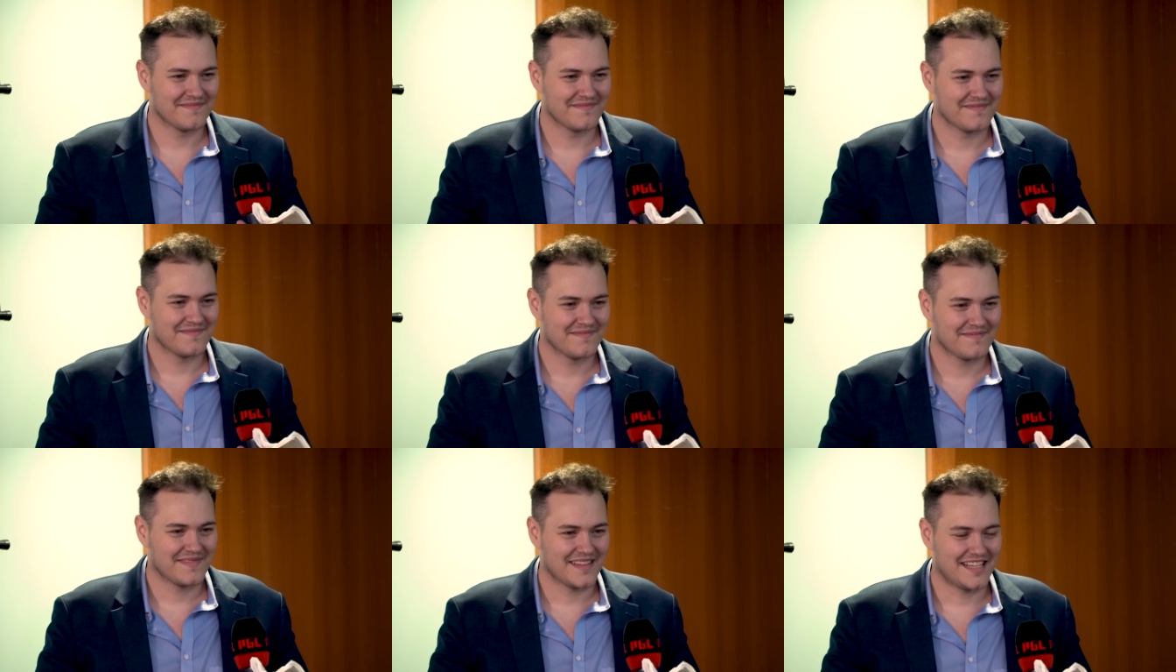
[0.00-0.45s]
and
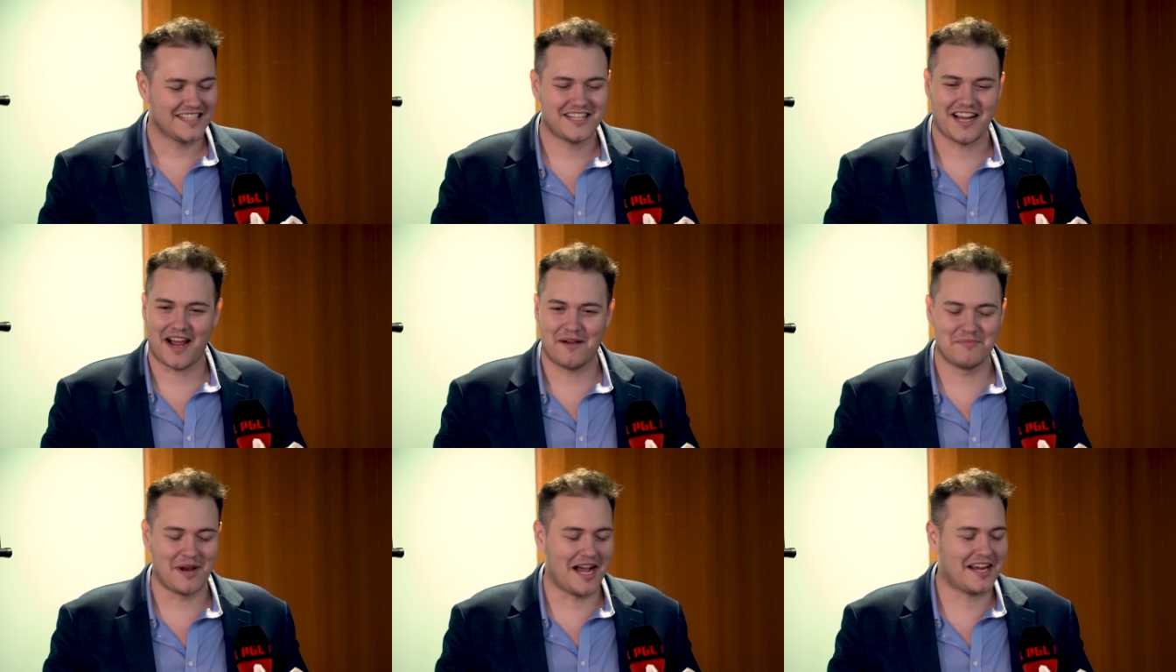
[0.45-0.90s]
fog.
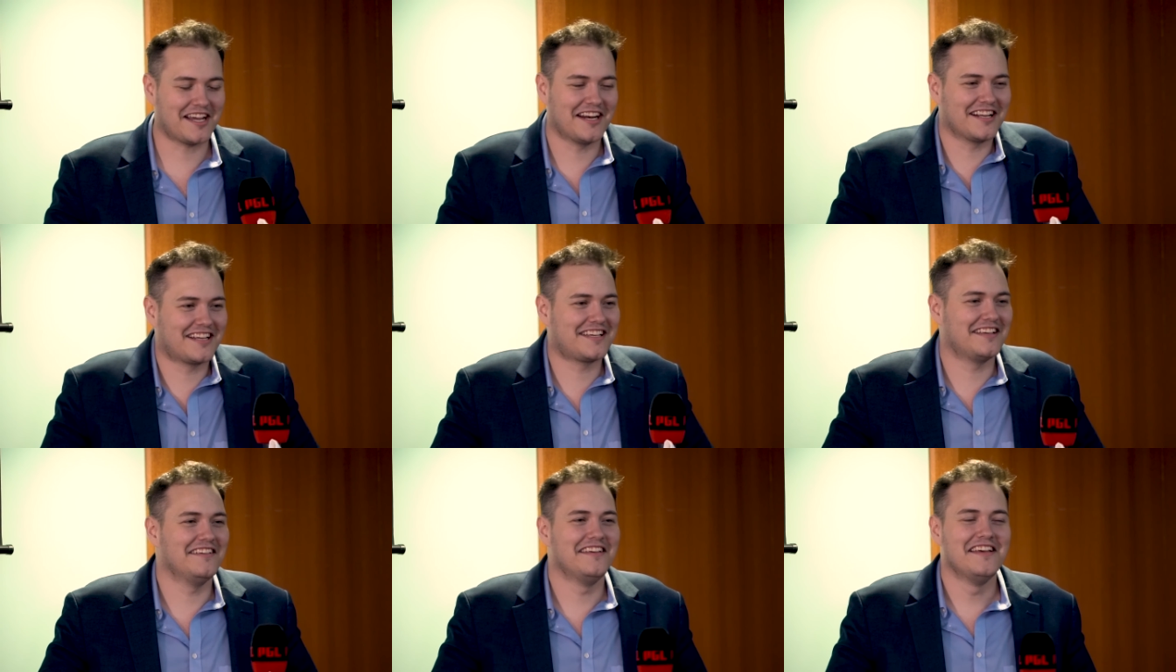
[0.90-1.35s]
I'm not
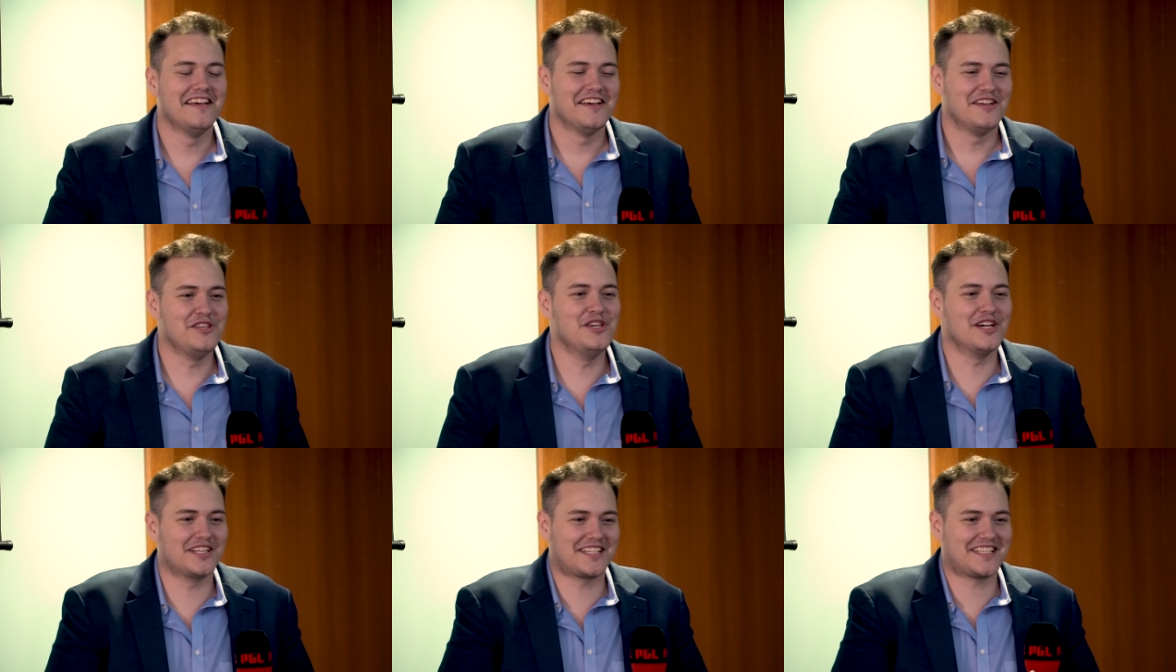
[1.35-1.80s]
gonna.
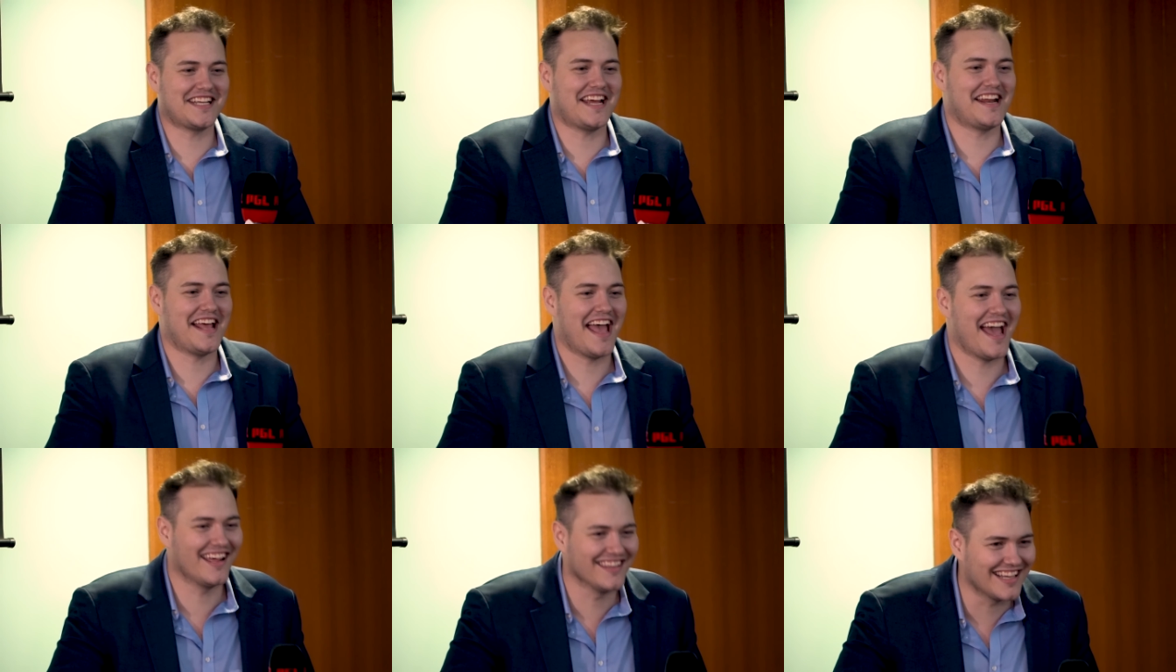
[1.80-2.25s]
You
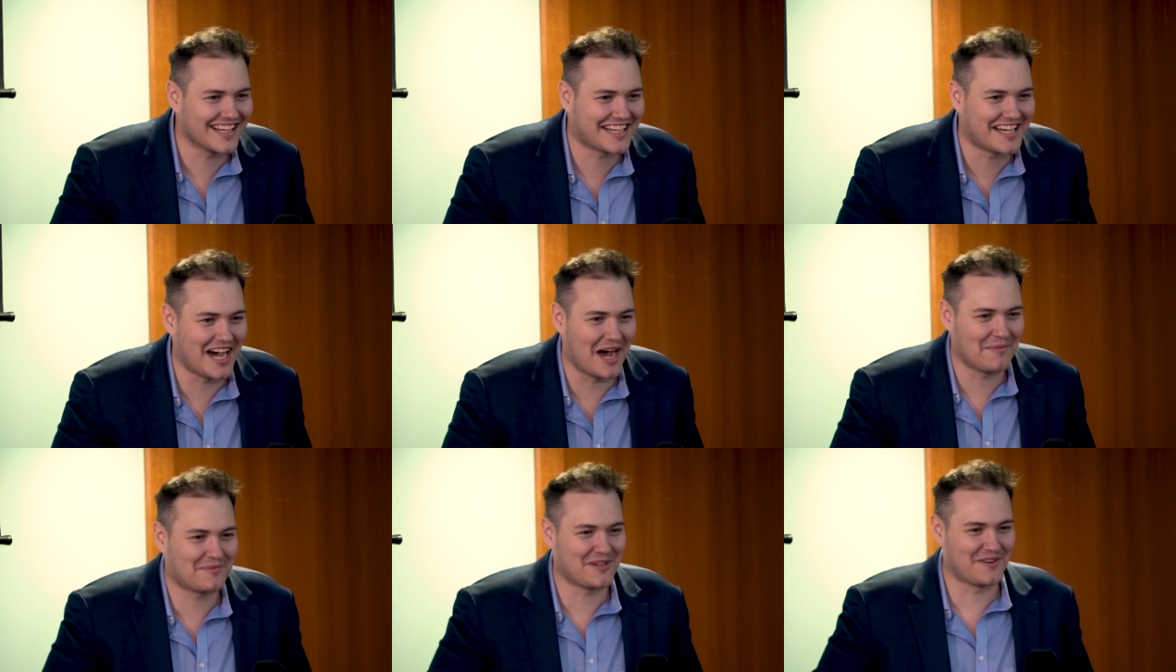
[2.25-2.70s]
said
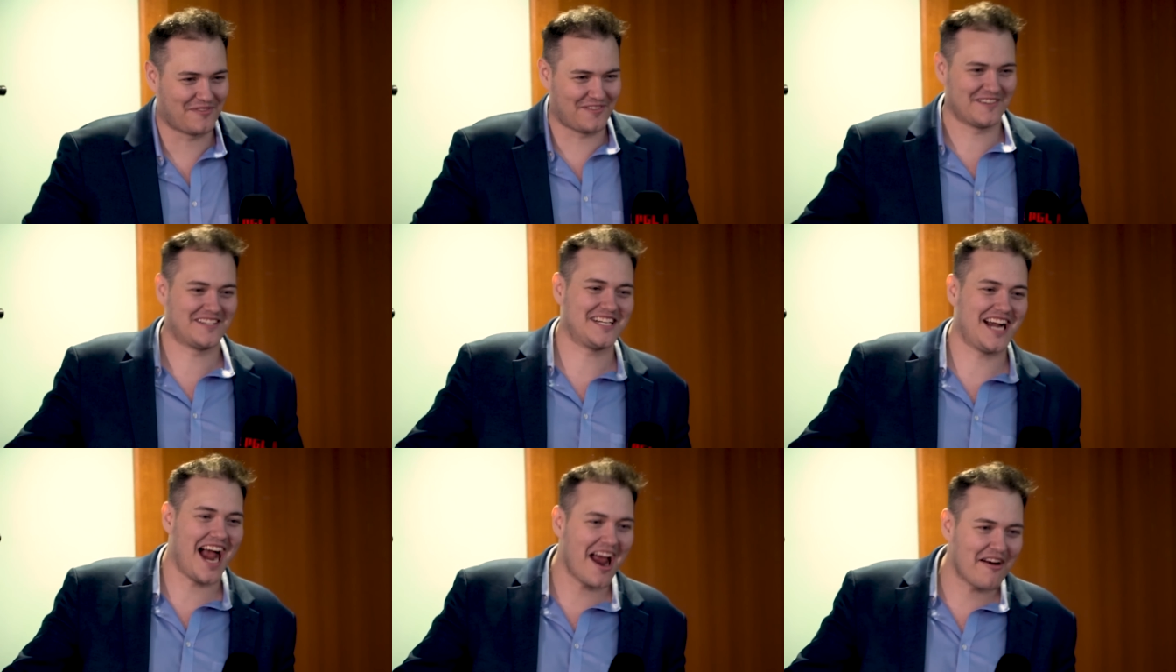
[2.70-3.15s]
helicopter
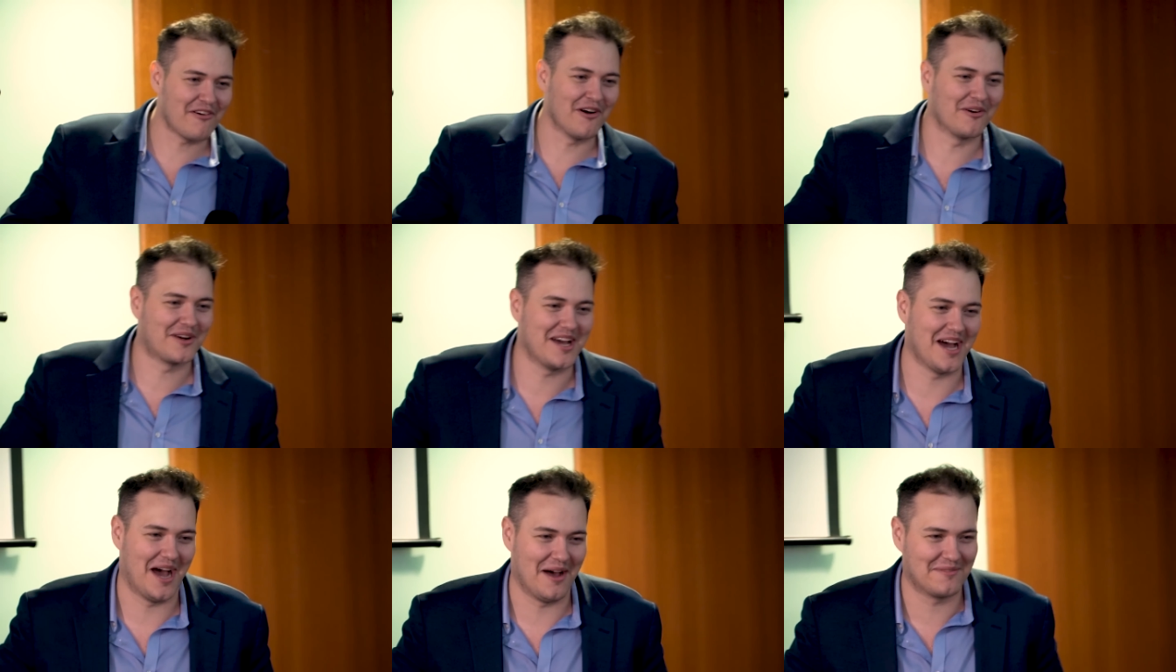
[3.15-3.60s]
for
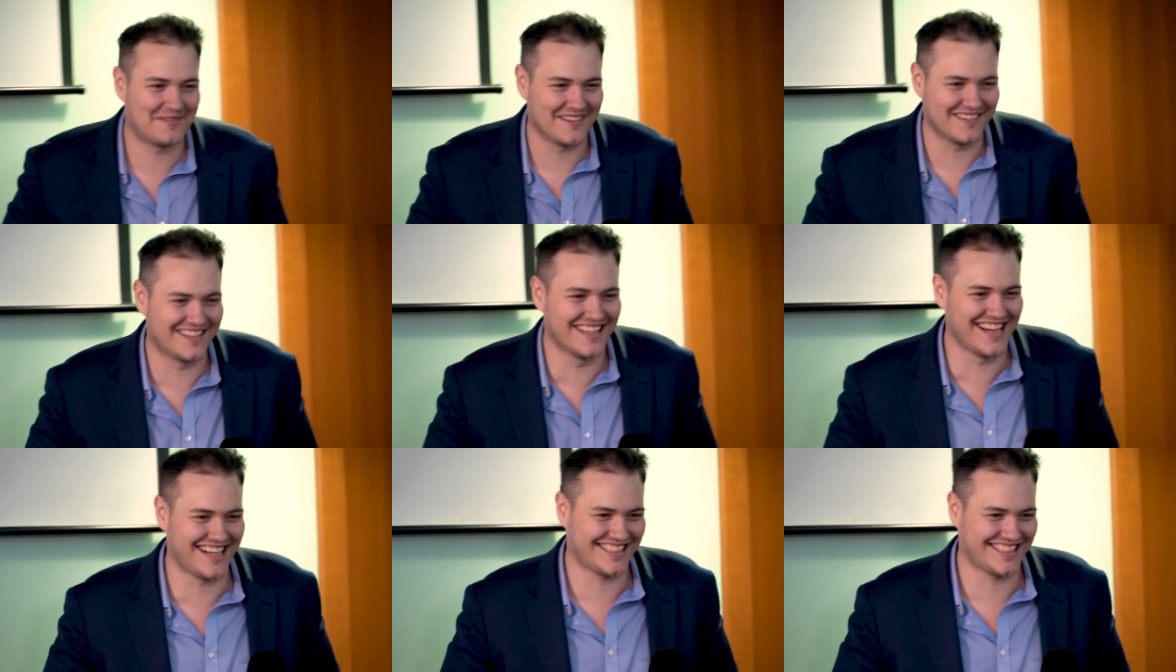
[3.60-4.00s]
gyrocopter.